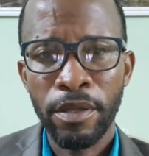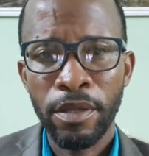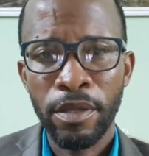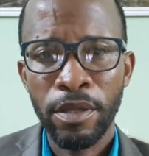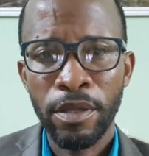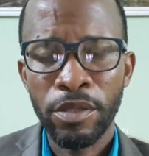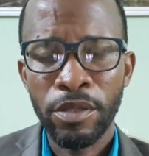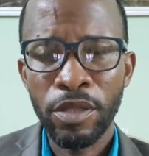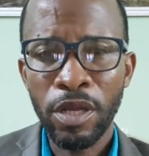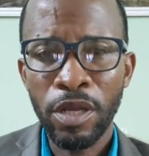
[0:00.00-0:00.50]

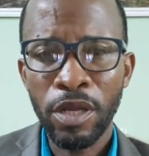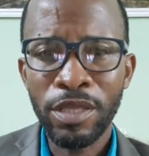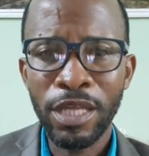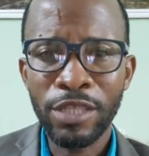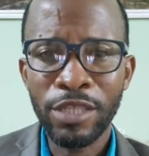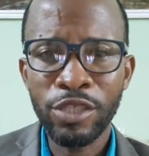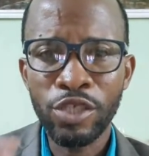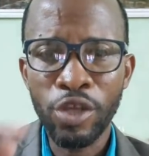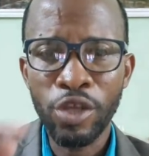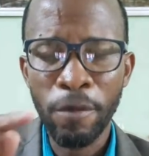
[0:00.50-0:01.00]
not that
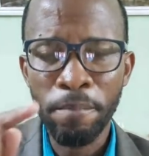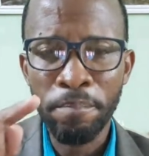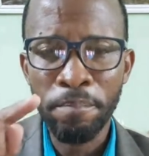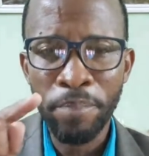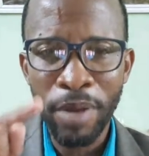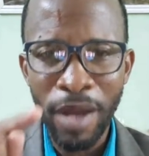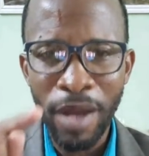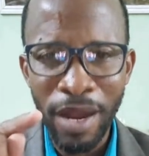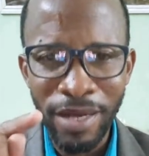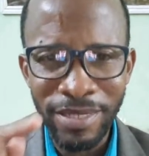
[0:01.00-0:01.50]
your
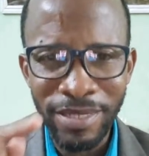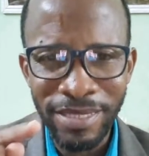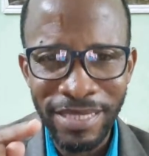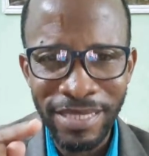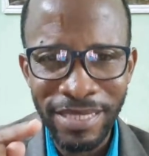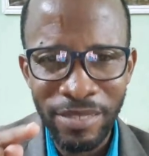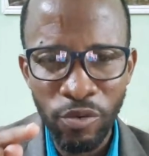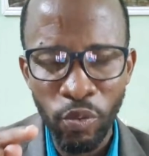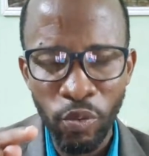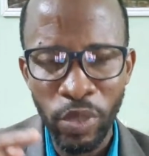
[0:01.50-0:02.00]
party
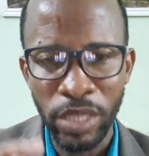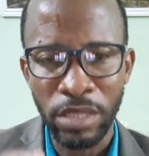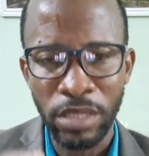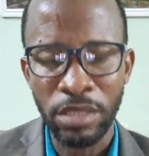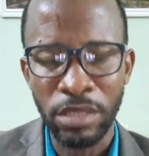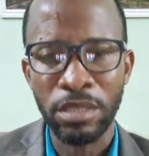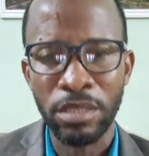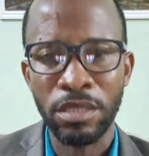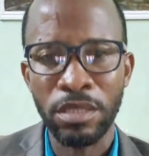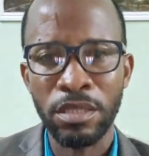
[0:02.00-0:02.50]

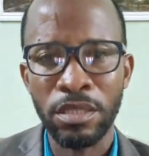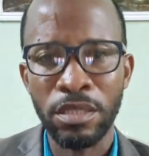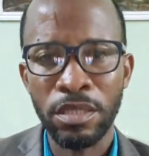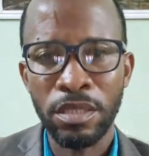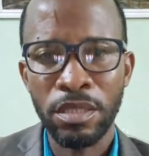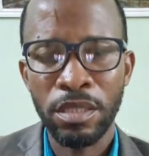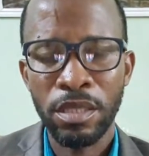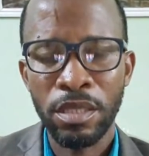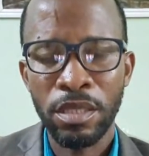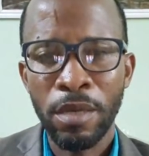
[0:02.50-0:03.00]
wins,
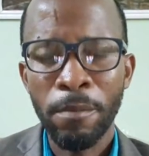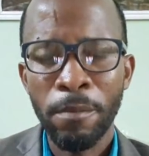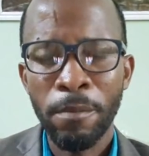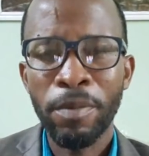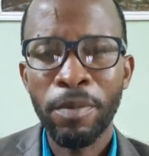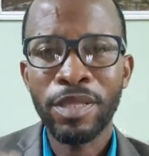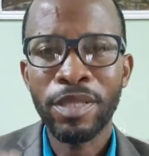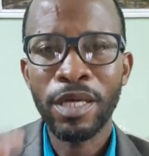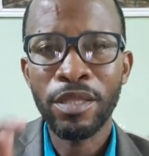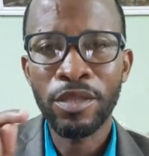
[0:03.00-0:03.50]
but
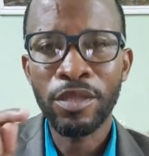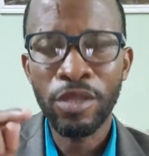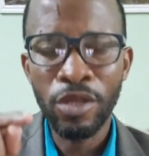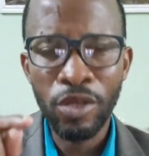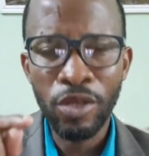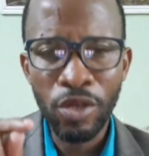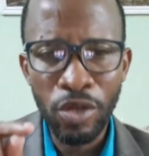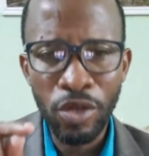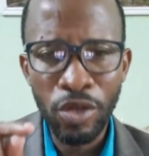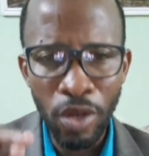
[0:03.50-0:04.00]
that the
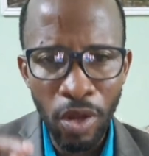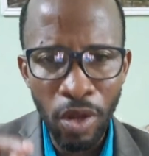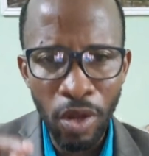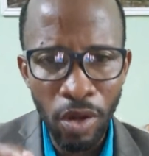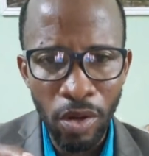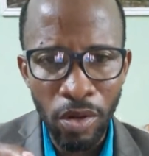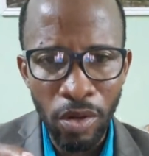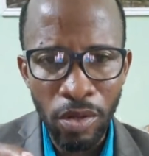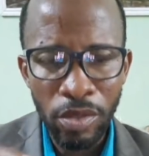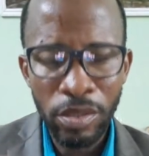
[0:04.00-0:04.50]
law
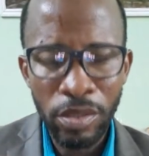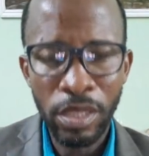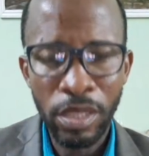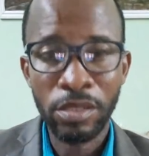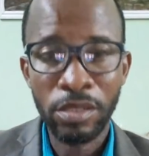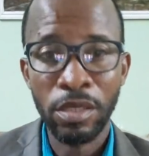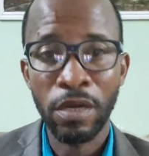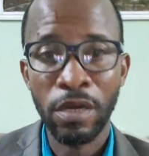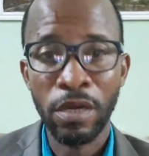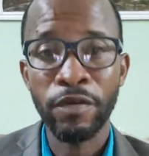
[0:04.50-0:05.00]
that
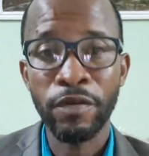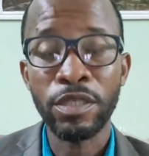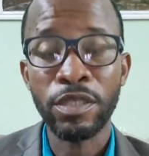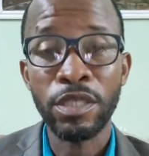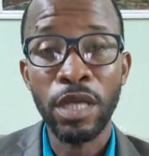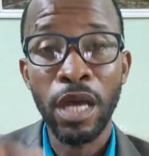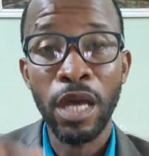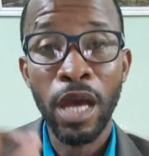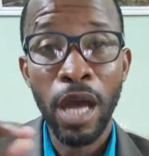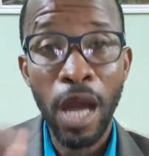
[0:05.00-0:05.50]
governs
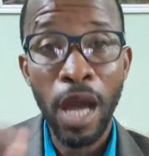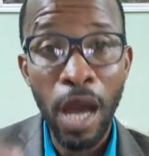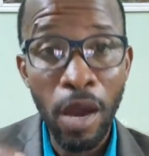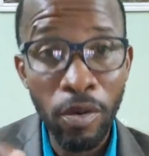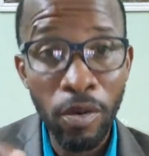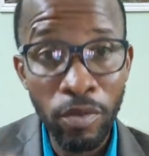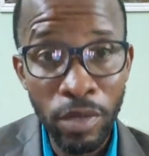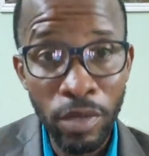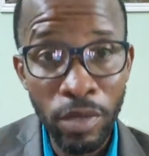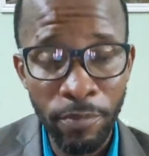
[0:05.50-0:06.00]
how
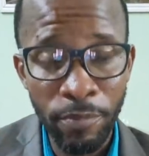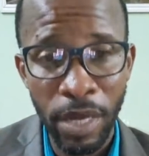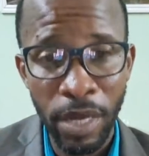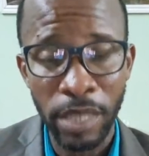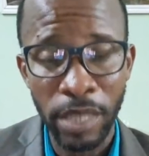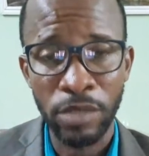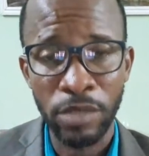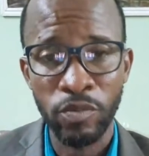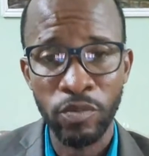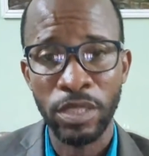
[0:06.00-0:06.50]
the
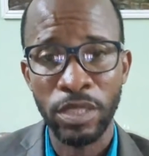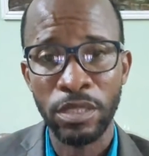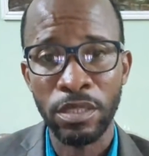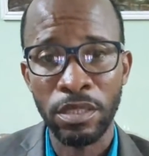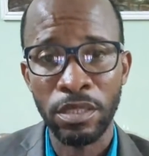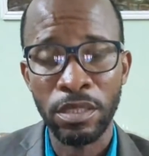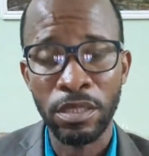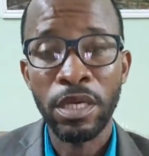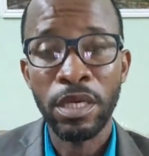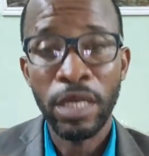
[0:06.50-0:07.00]
party
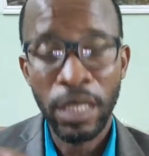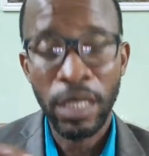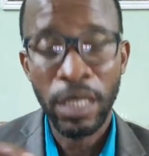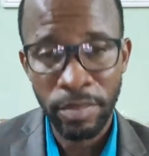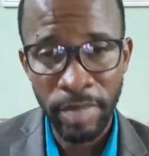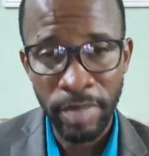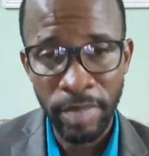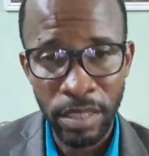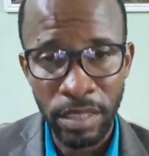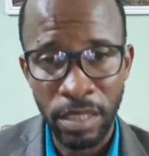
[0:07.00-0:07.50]
wins is
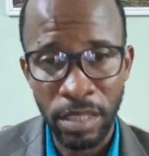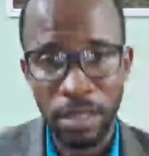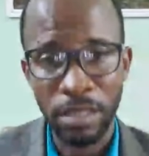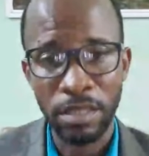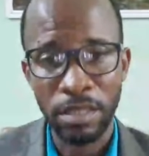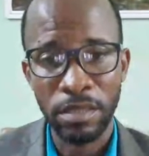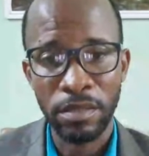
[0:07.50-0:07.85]
maintained.